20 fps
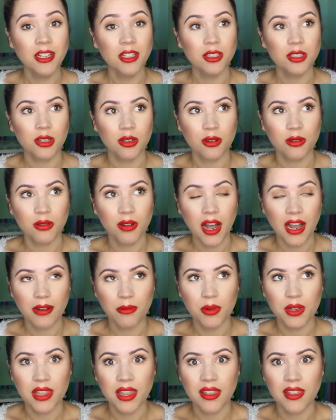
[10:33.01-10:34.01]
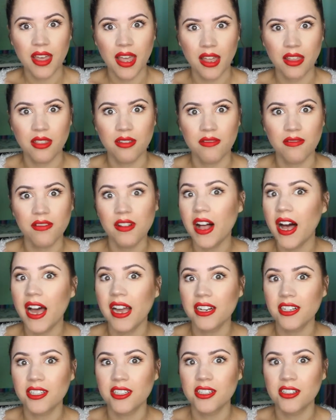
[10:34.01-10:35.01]
So I really like The
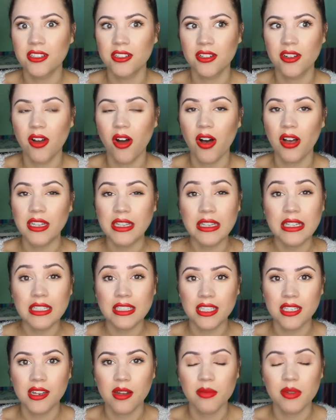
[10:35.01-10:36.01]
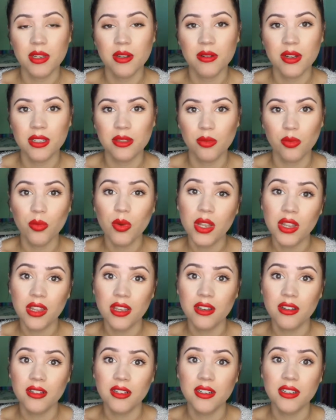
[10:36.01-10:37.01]
Flash on the CW. It's
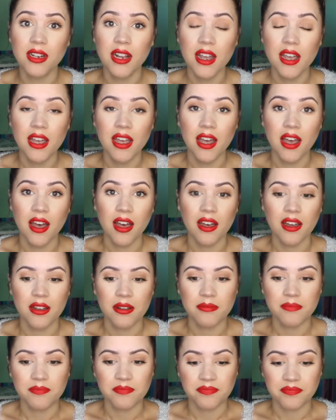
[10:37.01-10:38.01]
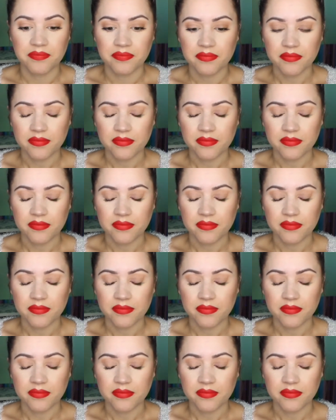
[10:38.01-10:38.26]
really good. Um,